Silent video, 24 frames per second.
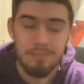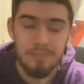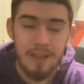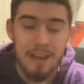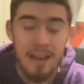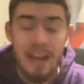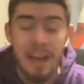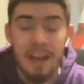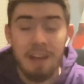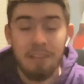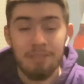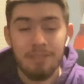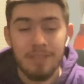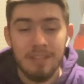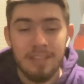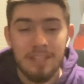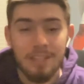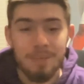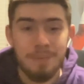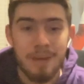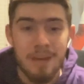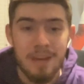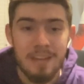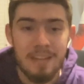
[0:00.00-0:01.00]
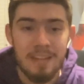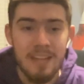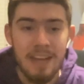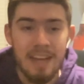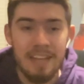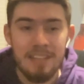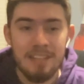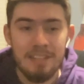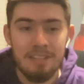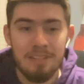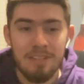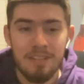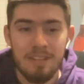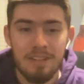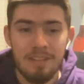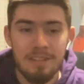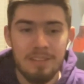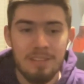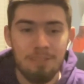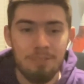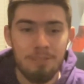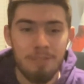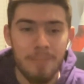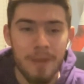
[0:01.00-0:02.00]
I would expect that
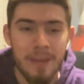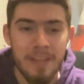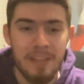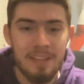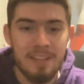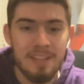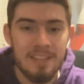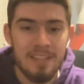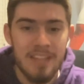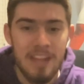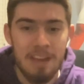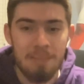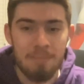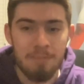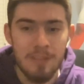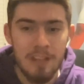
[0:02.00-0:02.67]
to remain the same